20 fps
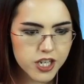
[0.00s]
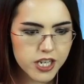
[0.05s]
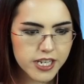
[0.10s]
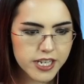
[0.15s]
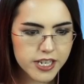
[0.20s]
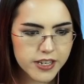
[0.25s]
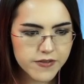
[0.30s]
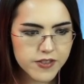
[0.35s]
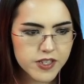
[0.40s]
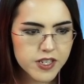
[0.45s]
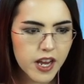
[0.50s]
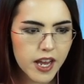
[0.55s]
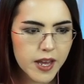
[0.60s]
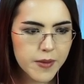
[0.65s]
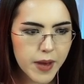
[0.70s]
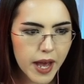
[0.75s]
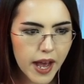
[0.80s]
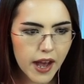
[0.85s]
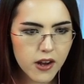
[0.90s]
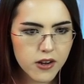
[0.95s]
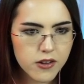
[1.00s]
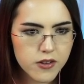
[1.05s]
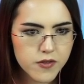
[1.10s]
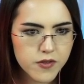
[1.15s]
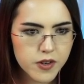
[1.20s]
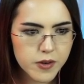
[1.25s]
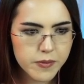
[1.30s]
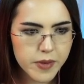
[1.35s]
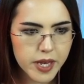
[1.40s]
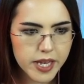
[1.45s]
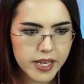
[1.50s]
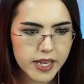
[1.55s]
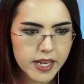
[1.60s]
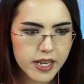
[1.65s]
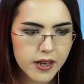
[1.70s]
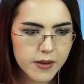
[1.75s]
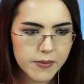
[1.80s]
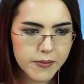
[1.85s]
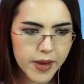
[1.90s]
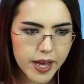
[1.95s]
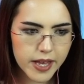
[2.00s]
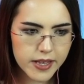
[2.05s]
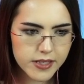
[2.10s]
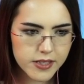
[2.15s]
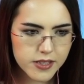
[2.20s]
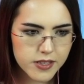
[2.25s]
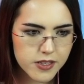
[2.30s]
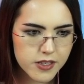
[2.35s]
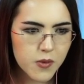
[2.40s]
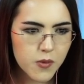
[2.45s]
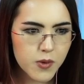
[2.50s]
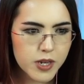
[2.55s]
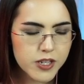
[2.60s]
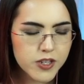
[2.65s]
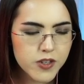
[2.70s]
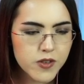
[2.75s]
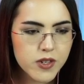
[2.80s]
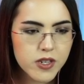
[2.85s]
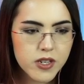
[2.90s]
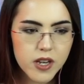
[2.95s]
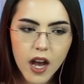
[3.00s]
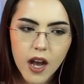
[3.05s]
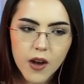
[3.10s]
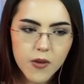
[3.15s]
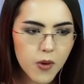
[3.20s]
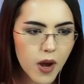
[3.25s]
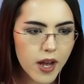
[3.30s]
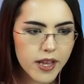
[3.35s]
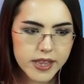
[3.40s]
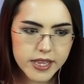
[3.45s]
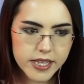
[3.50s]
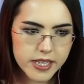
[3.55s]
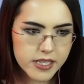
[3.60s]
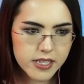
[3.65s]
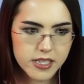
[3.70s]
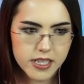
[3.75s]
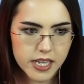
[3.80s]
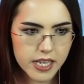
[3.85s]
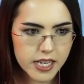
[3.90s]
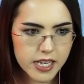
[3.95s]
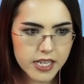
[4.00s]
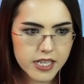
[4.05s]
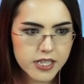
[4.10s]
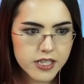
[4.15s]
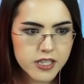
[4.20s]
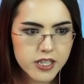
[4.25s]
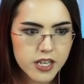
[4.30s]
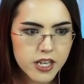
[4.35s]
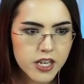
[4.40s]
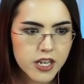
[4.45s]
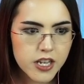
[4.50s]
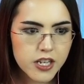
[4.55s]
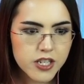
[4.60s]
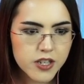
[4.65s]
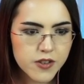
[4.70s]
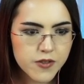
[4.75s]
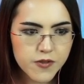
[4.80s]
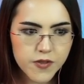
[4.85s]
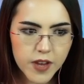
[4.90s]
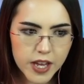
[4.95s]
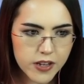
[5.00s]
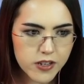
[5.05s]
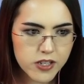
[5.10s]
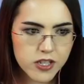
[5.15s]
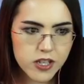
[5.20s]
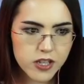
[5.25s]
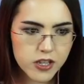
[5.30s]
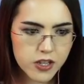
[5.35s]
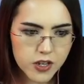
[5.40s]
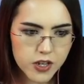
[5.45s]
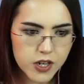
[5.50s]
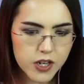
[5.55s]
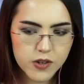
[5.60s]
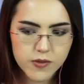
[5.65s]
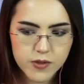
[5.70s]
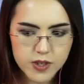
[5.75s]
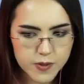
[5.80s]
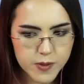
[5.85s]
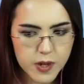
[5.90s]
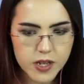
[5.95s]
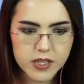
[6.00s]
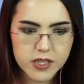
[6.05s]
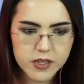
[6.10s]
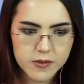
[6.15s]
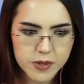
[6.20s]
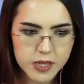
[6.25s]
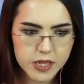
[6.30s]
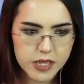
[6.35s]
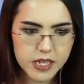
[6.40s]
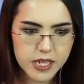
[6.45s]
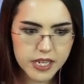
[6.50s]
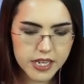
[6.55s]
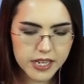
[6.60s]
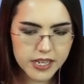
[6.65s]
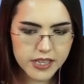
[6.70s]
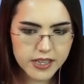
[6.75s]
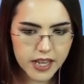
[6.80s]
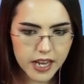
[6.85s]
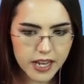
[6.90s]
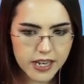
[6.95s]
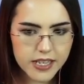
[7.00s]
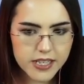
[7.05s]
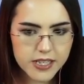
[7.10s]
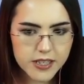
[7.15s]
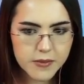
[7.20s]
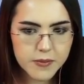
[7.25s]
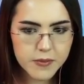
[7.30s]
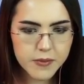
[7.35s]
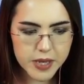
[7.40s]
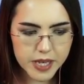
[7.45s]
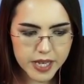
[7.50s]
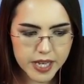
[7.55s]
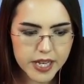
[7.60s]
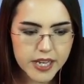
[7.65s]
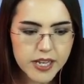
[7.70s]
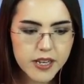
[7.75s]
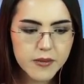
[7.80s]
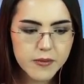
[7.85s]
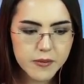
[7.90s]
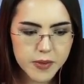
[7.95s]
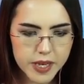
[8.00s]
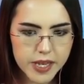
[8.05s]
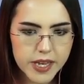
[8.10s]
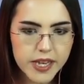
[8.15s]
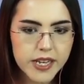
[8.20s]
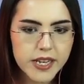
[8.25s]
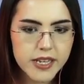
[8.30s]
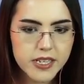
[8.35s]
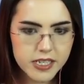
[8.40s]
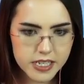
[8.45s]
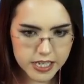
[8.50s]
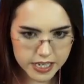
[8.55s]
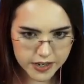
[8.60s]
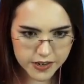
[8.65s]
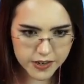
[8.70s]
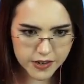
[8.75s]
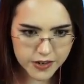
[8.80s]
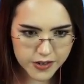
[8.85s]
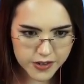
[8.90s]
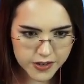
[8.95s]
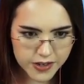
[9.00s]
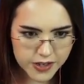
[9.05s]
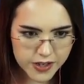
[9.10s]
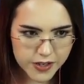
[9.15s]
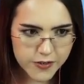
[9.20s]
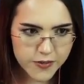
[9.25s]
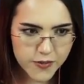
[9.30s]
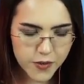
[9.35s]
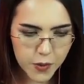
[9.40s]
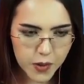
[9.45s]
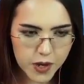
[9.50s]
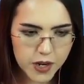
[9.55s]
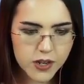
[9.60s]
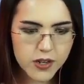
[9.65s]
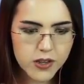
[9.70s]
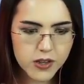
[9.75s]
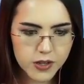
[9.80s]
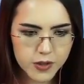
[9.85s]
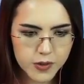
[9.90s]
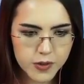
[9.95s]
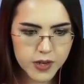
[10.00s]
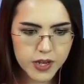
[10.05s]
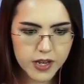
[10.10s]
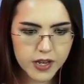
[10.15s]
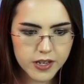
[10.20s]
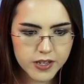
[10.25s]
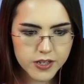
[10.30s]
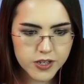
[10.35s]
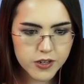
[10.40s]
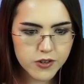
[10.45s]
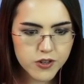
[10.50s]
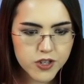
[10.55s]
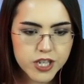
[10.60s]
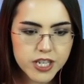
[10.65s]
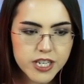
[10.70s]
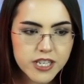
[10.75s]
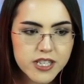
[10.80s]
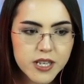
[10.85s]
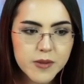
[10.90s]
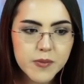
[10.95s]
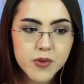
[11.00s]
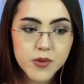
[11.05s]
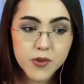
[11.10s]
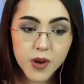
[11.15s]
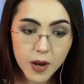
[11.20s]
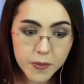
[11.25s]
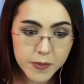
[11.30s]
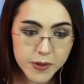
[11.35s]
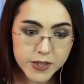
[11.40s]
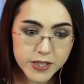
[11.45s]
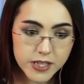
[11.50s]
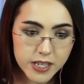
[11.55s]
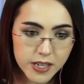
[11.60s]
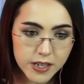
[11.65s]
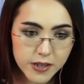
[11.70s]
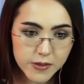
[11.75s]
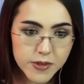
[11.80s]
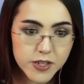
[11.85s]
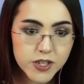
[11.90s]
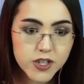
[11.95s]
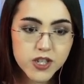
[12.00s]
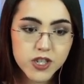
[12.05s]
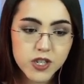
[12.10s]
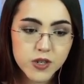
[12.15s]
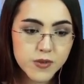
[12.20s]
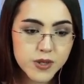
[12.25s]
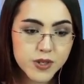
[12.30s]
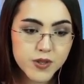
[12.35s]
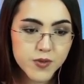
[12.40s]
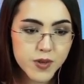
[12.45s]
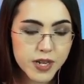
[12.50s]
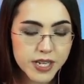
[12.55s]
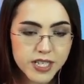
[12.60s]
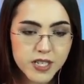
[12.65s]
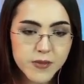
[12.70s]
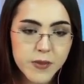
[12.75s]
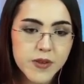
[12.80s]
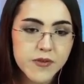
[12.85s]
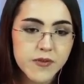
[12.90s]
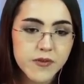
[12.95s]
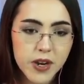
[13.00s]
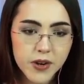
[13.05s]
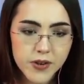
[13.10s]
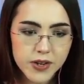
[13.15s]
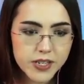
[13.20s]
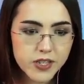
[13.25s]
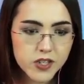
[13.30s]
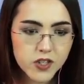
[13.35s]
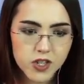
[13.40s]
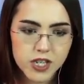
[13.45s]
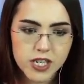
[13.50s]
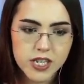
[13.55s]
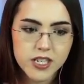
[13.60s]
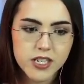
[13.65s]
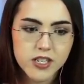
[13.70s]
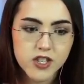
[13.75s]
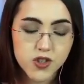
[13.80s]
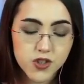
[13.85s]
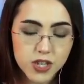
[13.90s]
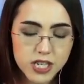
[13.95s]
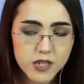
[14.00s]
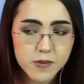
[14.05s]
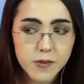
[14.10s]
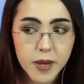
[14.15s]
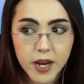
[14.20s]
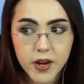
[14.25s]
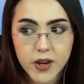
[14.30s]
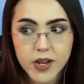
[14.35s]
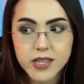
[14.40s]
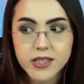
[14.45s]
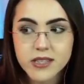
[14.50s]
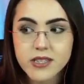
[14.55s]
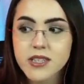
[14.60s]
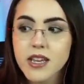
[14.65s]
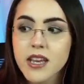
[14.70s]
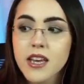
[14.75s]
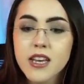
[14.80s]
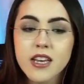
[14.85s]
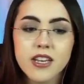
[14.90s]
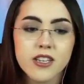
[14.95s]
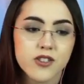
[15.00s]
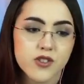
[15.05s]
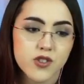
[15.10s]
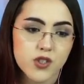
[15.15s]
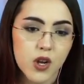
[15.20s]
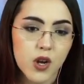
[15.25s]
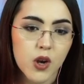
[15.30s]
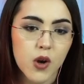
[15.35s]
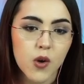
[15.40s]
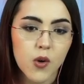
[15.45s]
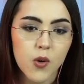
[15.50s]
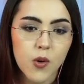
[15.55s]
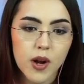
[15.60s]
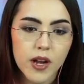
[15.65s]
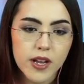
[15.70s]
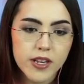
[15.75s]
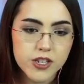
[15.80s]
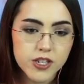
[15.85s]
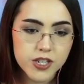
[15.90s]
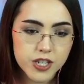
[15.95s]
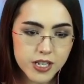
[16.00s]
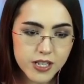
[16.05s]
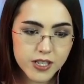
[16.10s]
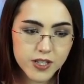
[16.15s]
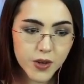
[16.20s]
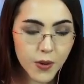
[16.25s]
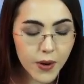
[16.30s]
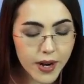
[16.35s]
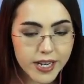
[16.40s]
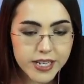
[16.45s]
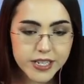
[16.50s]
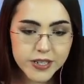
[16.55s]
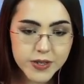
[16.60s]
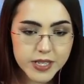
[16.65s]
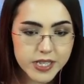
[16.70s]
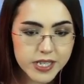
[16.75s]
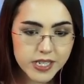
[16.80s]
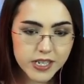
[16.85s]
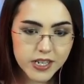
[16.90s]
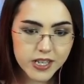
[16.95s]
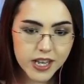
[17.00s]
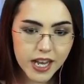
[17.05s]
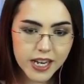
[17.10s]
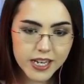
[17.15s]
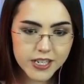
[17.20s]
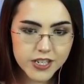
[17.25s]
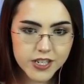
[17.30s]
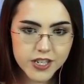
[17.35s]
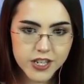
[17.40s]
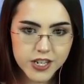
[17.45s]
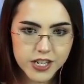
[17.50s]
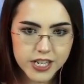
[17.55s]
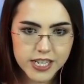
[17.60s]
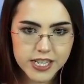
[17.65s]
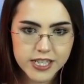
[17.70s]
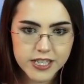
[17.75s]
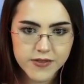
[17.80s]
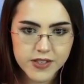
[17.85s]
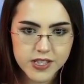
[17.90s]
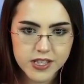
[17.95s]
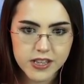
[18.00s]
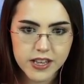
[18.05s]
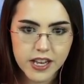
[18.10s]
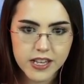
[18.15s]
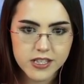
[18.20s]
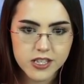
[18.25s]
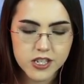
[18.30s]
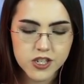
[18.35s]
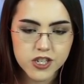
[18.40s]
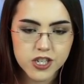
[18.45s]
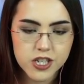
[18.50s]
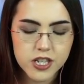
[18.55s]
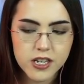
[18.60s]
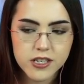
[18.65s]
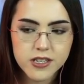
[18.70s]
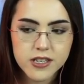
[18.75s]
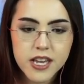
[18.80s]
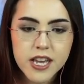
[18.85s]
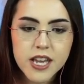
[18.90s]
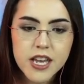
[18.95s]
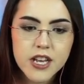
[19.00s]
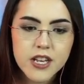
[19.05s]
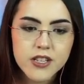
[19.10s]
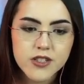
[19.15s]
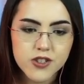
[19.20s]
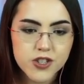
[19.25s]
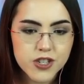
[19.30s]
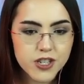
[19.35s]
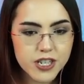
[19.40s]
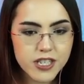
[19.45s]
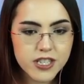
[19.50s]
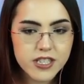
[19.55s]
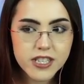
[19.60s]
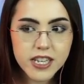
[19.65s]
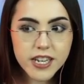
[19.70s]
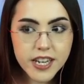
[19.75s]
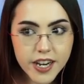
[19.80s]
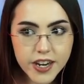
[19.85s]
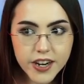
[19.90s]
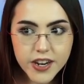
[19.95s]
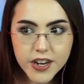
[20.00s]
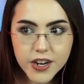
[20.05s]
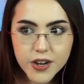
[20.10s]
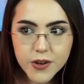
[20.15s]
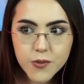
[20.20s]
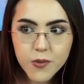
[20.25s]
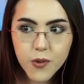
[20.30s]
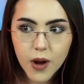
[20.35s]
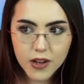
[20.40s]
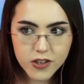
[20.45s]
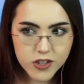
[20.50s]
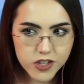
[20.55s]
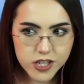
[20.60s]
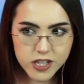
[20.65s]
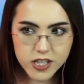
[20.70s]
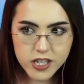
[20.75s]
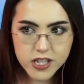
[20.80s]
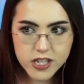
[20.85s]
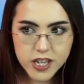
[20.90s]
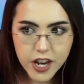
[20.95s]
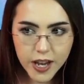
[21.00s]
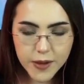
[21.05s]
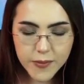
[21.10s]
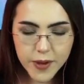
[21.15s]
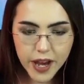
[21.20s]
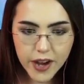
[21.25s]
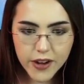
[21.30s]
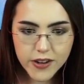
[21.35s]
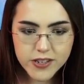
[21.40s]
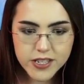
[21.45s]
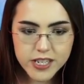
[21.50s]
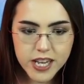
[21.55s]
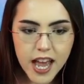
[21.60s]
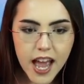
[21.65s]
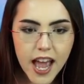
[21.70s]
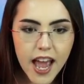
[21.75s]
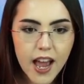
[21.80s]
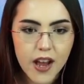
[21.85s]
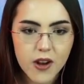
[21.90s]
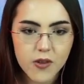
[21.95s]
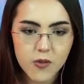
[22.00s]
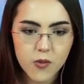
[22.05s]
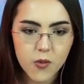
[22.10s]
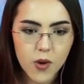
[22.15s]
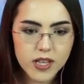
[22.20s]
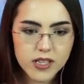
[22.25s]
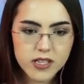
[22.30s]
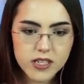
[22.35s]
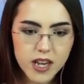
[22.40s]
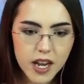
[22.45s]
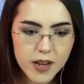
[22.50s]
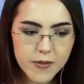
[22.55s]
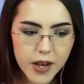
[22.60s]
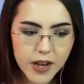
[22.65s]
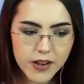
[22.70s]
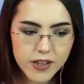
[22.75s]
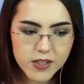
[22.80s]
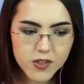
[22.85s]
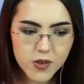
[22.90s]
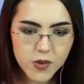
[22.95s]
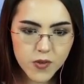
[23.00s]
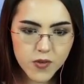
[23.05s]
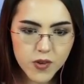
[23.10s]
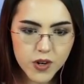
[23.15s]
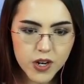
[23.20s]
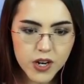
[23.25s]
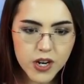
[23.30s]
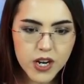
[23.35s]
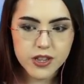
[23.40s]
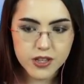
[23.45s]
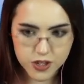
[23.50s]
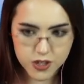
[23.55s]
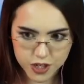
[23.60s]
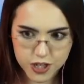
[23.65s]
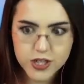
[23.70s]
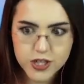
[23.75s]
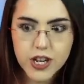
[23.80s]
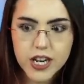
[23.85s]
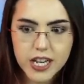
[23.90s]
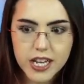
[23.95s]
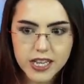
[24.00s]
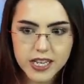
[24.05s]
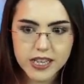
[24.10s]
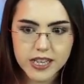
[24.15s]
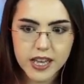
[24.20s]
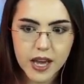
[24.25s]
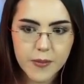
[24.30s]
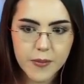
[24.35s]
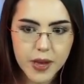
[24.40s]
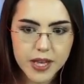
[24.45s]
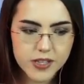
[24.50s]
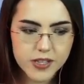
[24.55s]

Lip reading: give time out for making a mess. We do not want these kids to fail to learn responsibility. That is a big, big deal for Luna. You know, she is a proper sim. She was raised by very strict parents. So she is going to instill that into her kids if it's the last thing she does. So she's going to sit here while she's in timeout. And once timeout is over, she's going to clean that mess